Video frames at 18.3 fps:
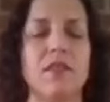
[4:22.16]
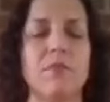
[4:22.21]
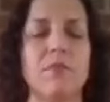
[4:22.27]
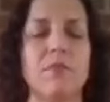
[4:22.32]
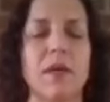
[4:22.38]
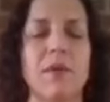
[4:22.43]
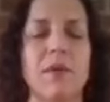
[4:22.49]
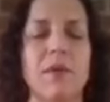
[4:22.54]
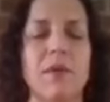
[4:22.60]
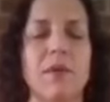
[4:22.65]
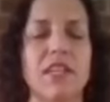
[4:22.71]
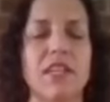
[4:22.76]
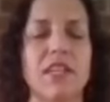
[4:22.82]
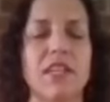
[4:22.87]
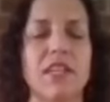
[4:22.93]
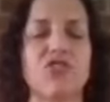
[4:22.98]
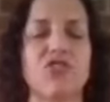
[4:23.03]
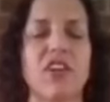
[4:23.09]
Maybe
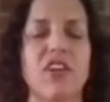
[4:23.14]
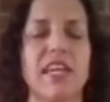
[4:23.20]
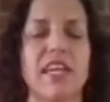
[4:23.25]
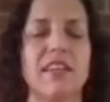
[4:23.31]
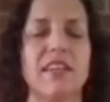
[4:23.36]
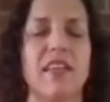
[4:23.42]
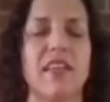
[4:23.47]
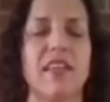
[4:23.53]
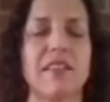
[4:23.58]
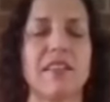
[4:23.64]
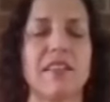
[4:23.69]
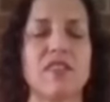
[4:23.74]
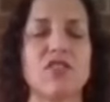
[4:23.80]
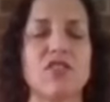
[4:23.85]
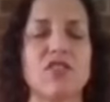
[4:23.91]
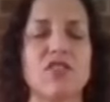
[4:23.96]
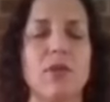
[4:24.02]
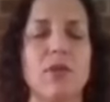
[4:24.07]
picturing like
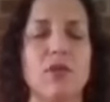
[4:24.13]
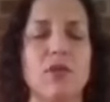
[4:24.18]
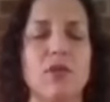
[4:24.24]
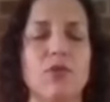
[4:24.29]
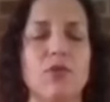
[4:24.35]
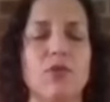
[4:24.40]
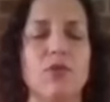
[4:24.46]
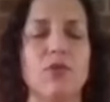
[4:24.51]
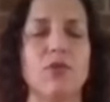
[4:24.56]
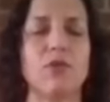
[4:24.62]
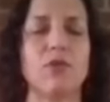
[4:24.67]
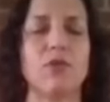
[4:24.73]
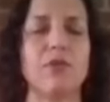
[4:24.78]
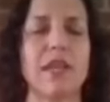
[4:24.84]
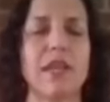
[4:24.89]
there's a balloon